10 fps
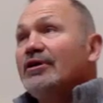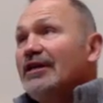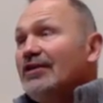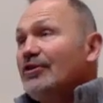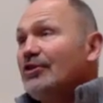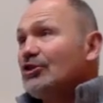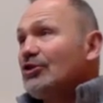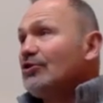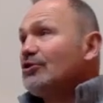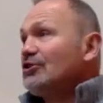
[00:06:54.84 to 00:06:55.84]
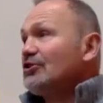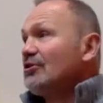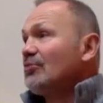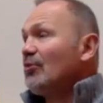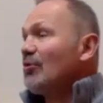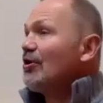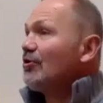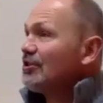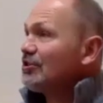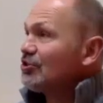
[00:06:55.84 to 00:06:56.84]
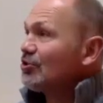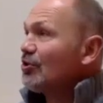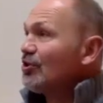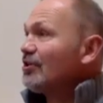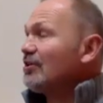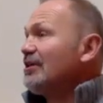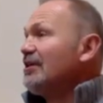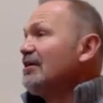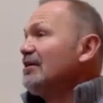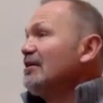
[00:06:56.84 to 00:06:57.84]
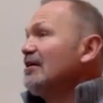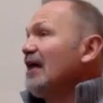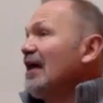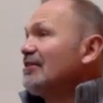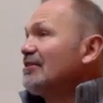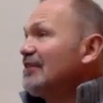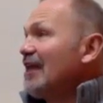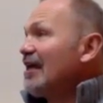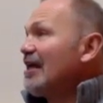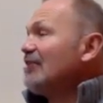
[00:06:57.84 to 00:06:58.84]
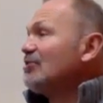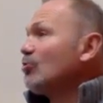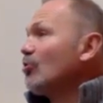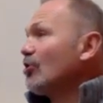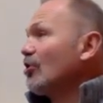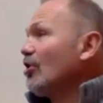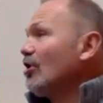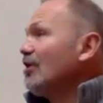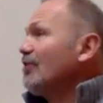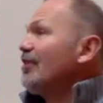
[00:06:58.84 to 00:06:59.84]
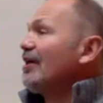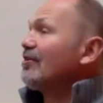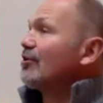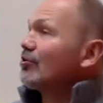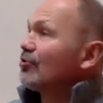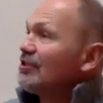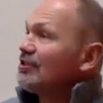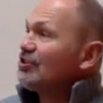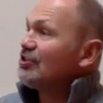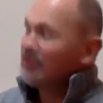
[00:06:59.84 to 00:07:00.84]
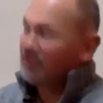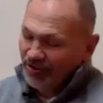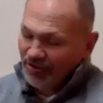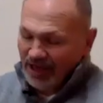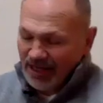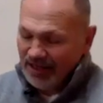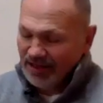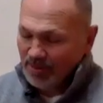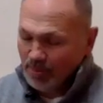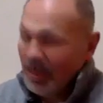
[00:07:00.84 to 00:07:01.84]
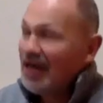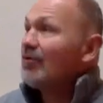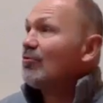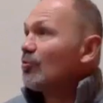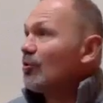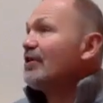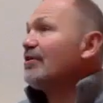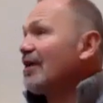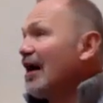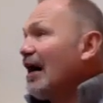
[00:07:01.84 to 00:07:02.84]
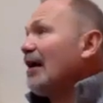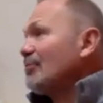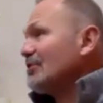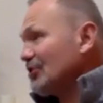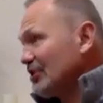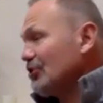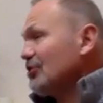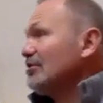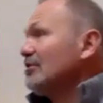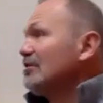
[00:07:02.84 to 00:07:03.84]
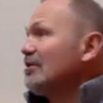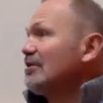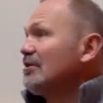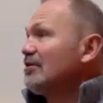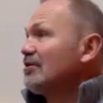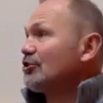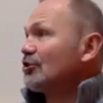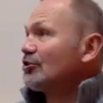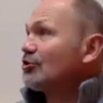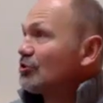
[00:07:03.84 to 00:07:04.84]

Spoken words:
in the church. But we know historically, as the decades wore on, that the Christian faith met with opposition. The church